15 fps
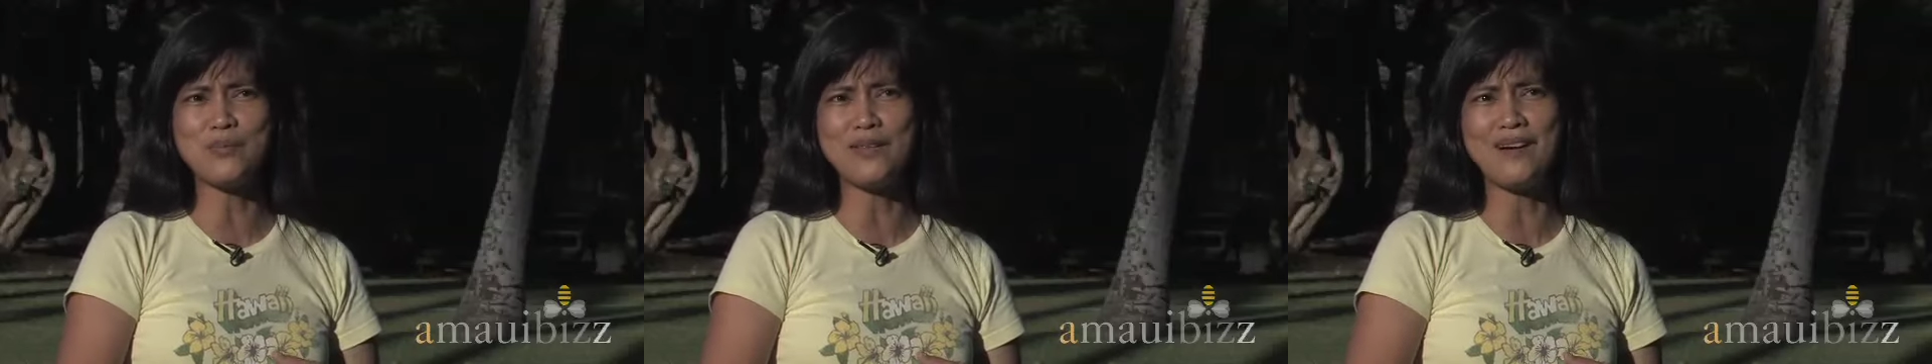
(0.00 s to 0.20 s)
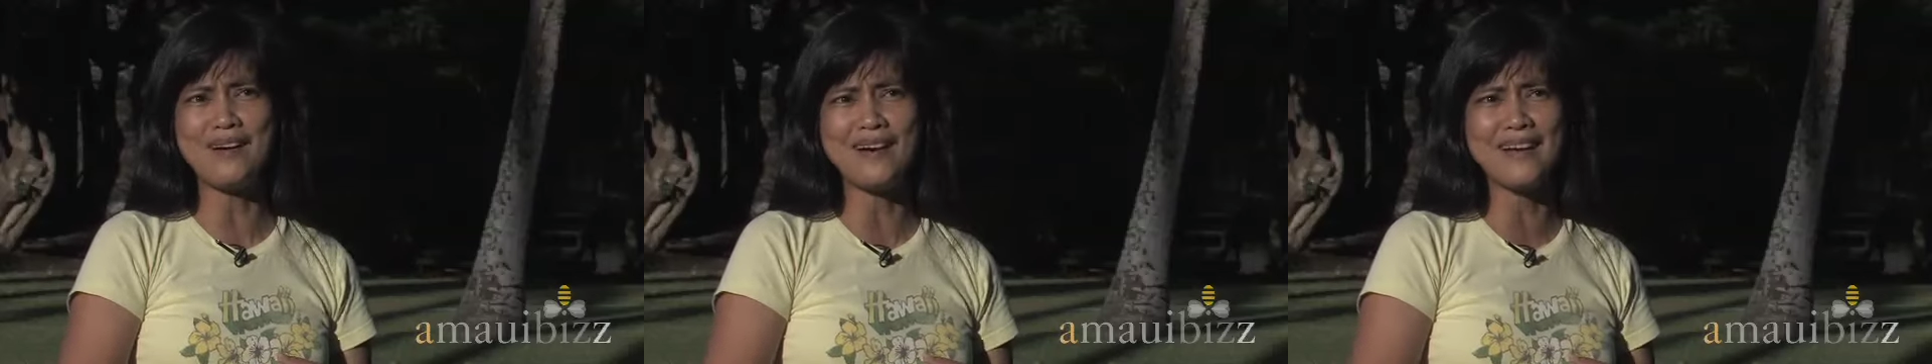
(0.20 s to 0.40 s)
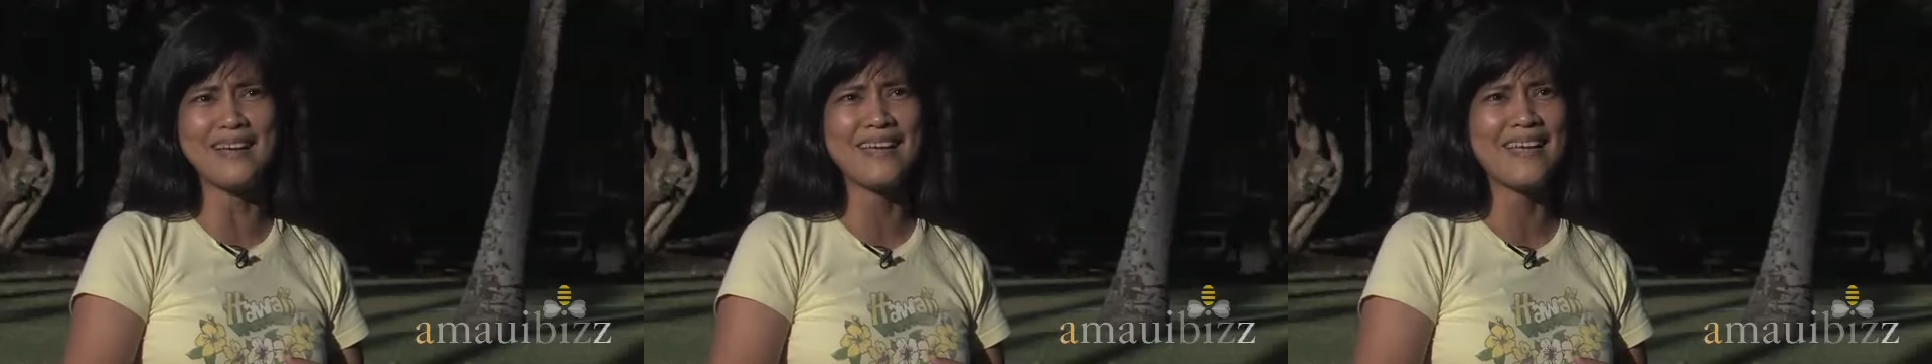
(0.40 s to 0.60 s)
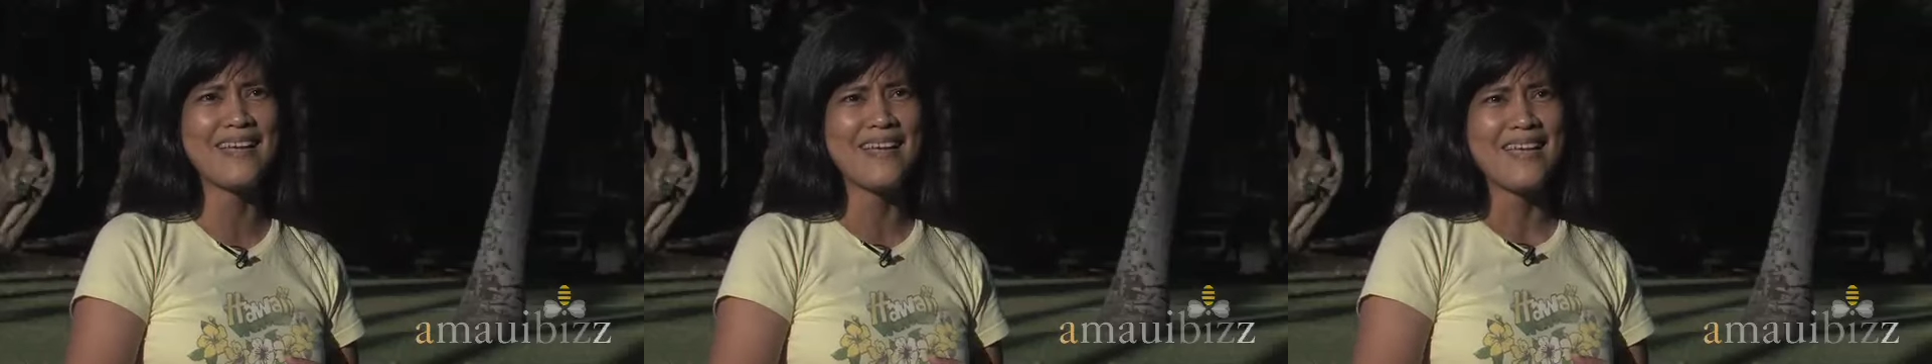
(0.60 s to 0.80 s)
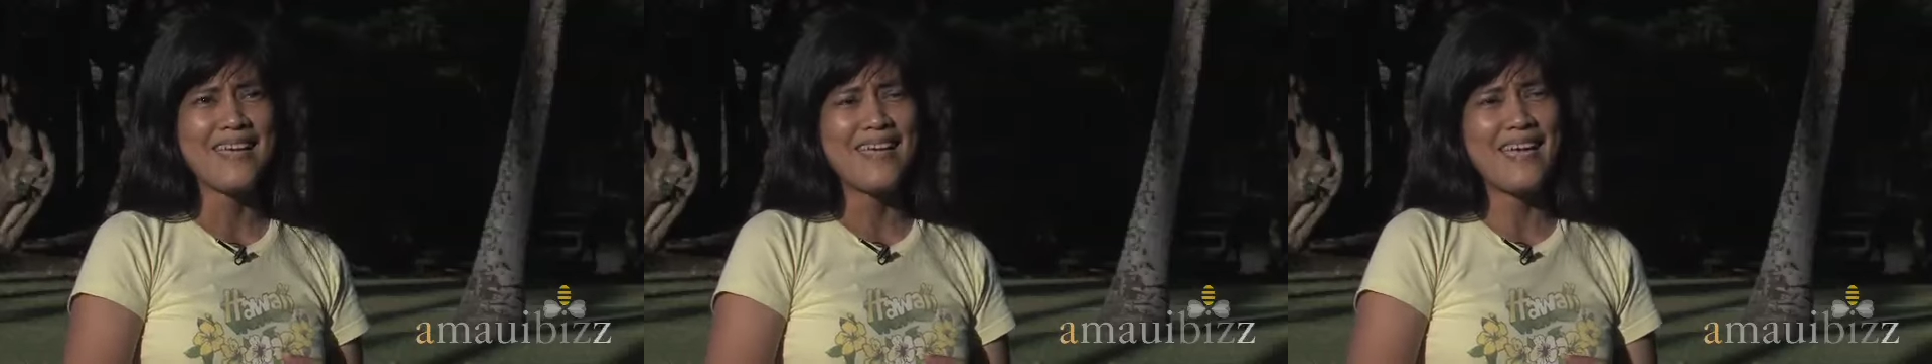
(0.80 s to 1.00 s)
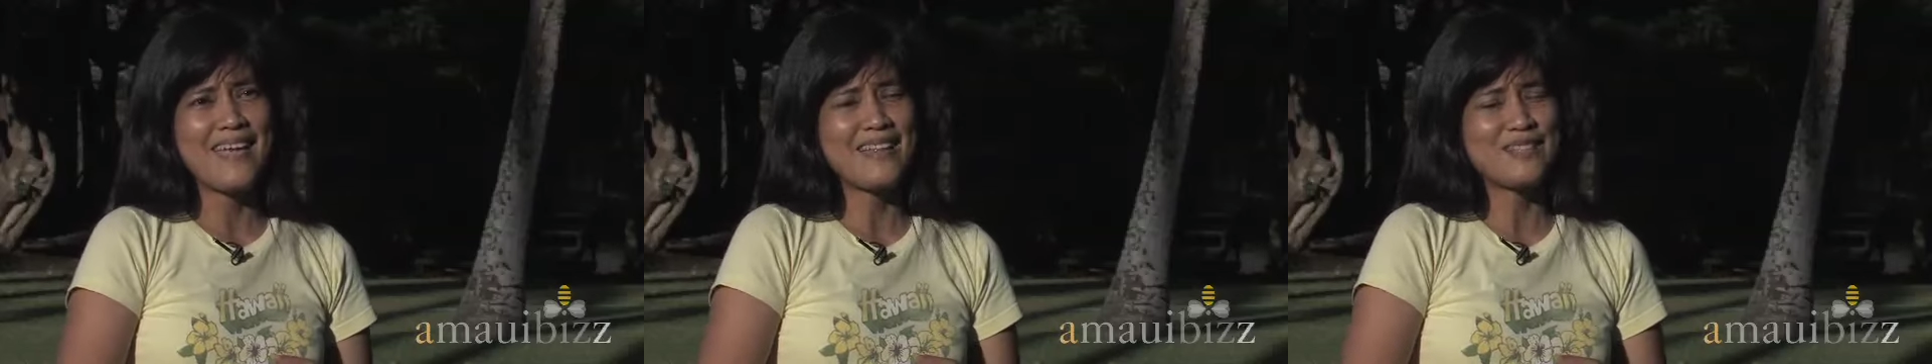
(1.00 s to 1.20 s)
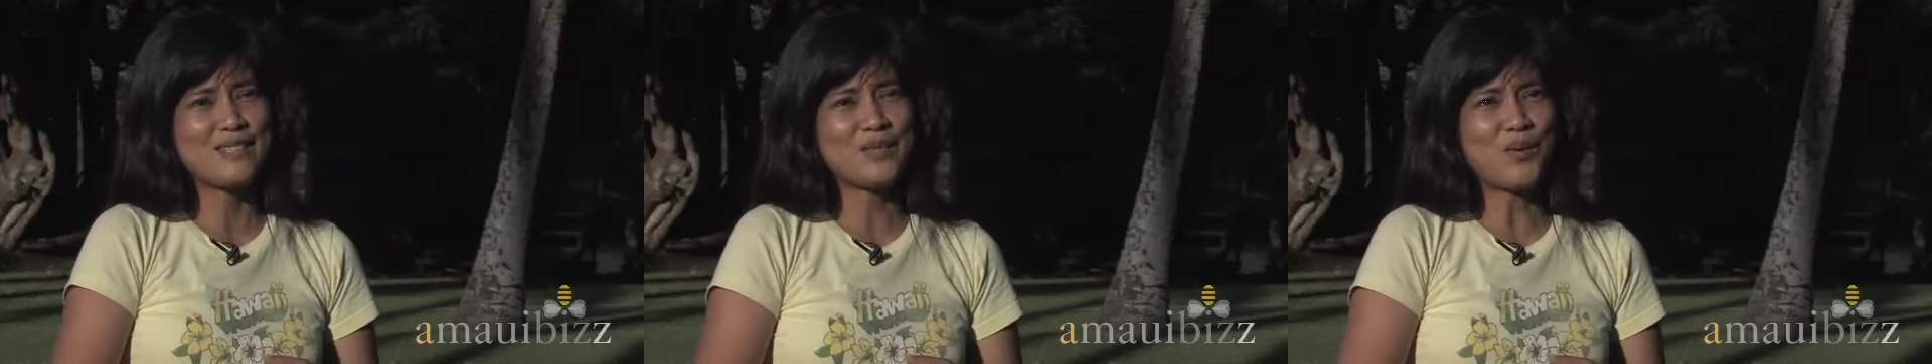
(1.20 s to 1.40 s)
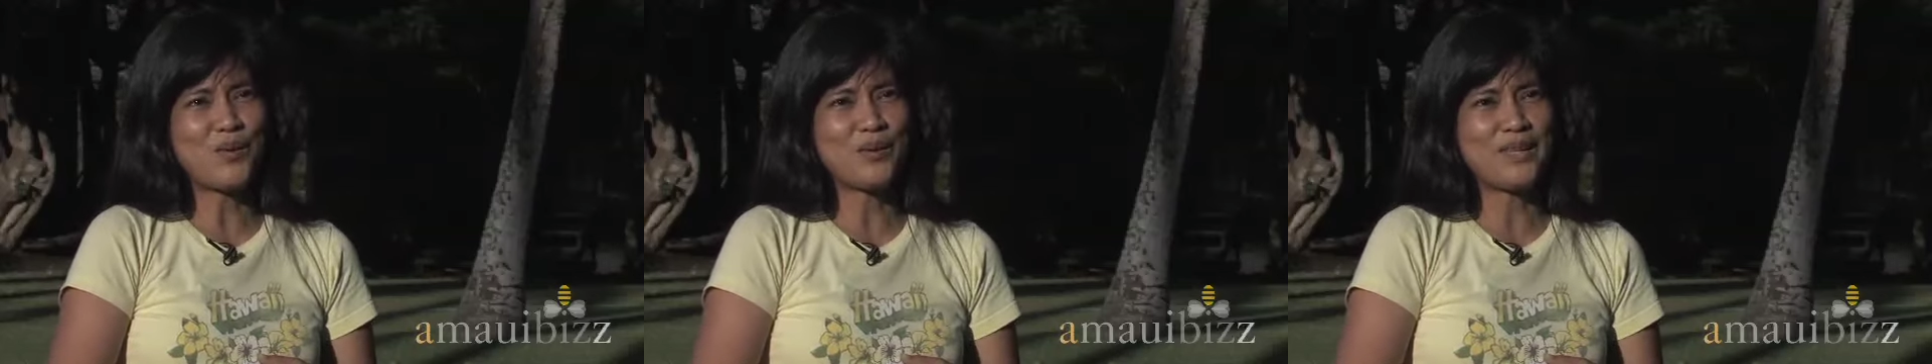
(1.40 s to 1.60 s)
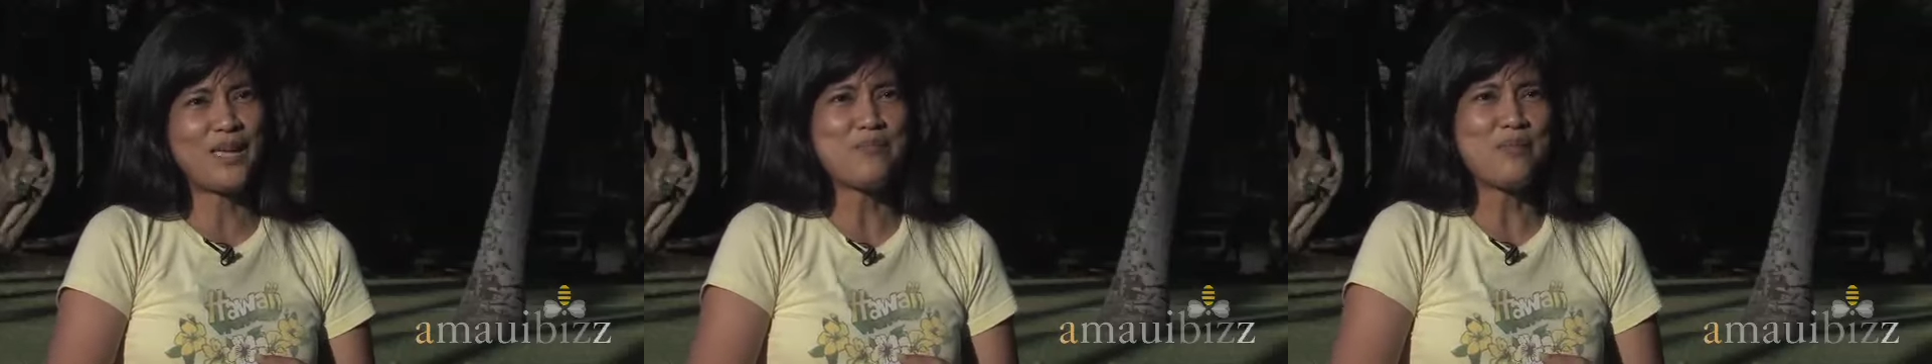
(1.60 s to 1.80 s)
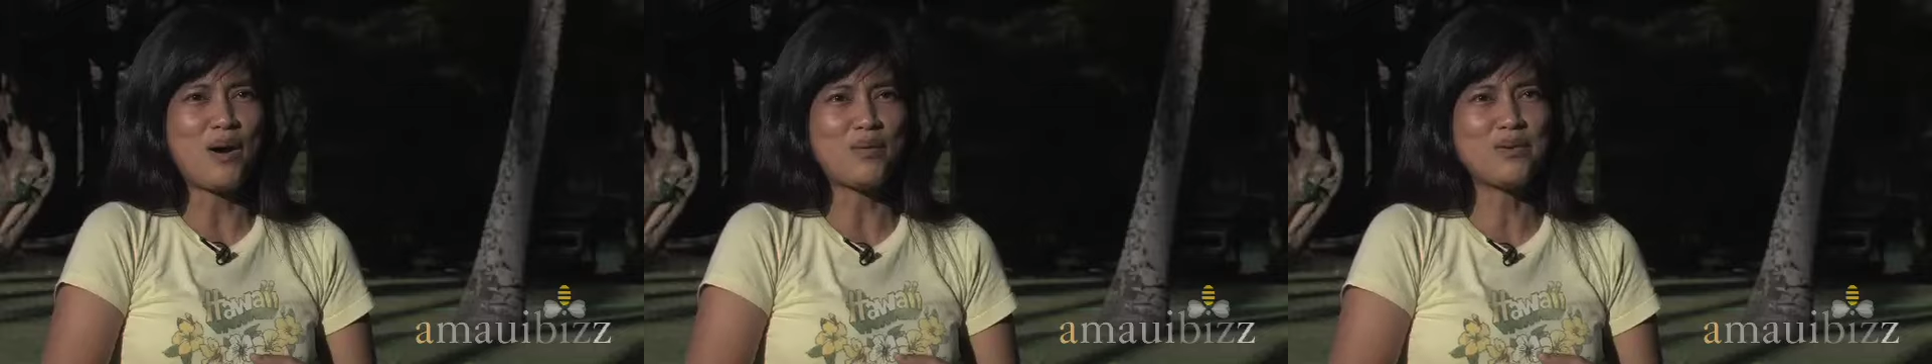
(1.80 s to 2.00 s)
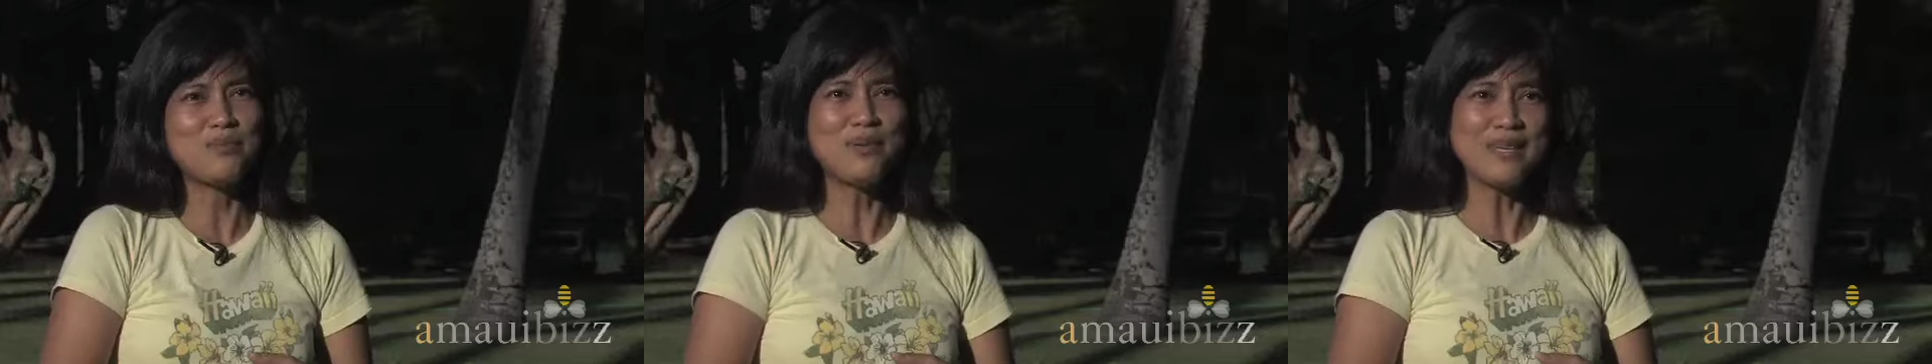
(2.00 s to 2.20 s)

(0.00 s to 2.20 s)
blog, and it's called a Maui